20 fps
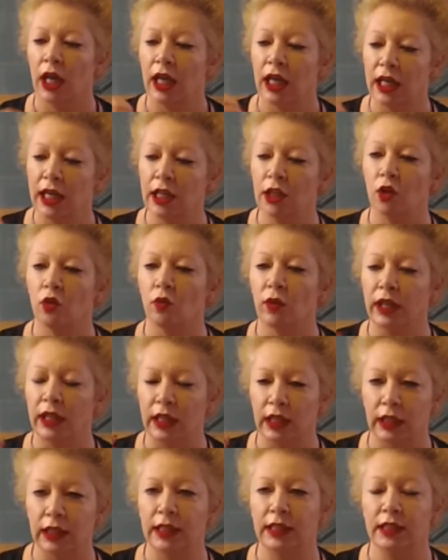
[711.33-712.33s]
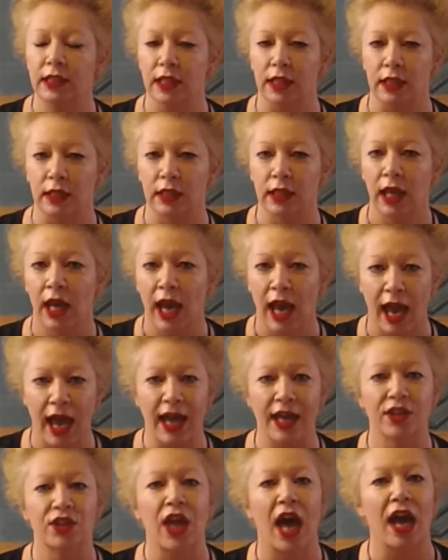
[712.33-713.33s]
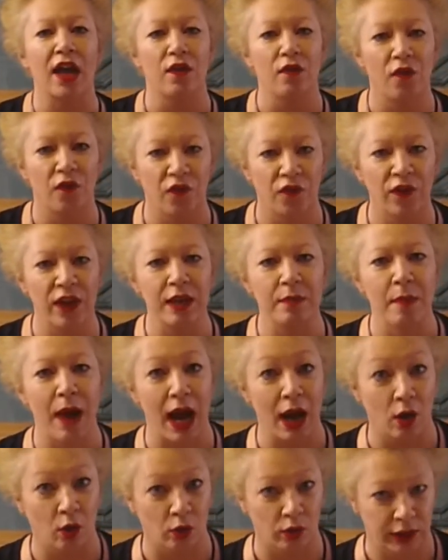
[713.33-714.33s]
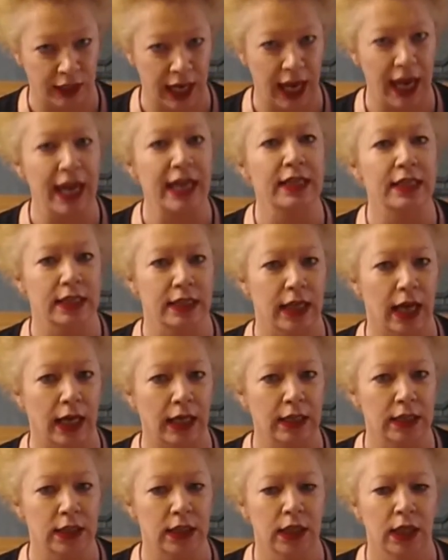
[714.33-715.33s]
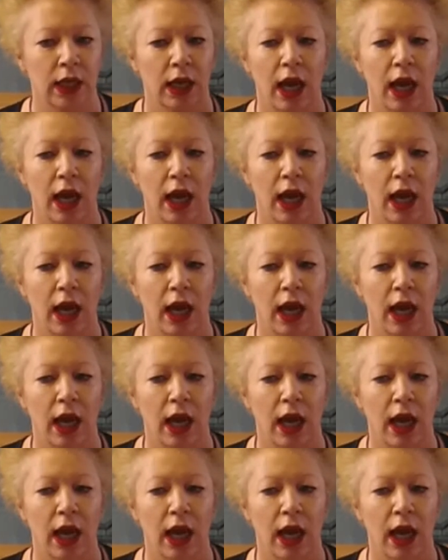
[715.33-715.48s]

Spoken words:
Hillary Clinton as a female candidate